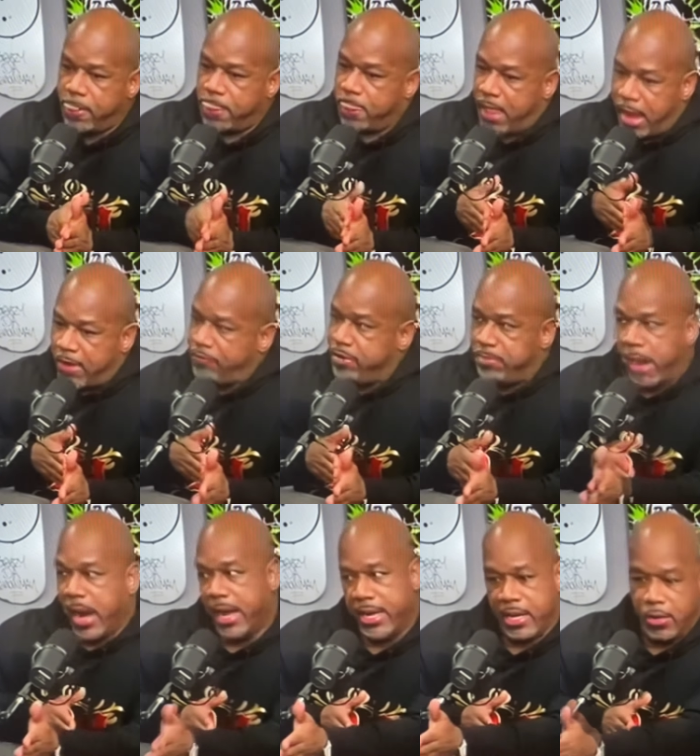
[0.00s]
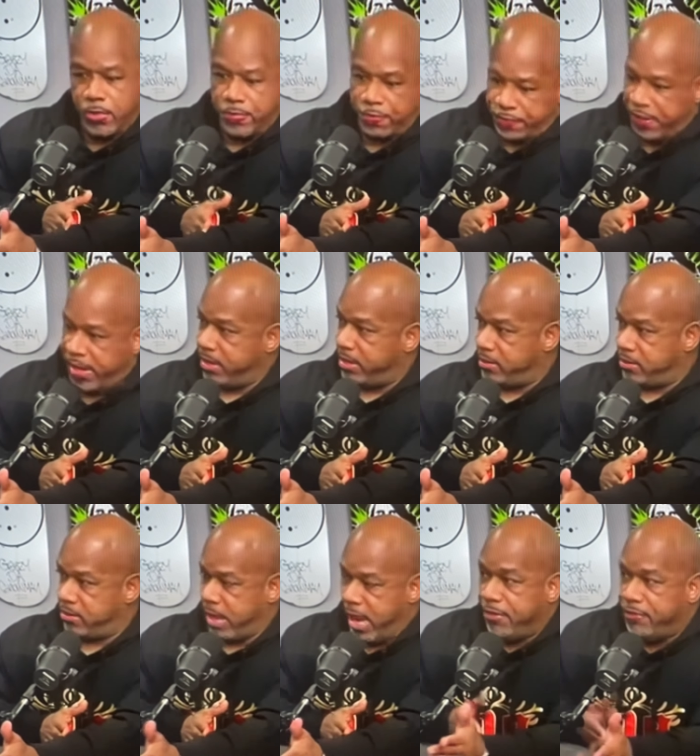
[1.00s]
everybody don't fit.
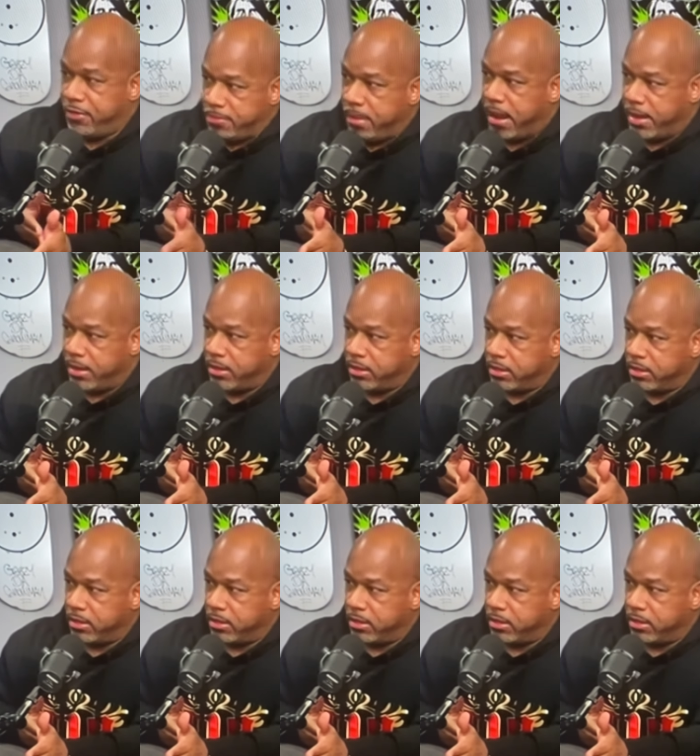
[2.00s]
Everybody. Do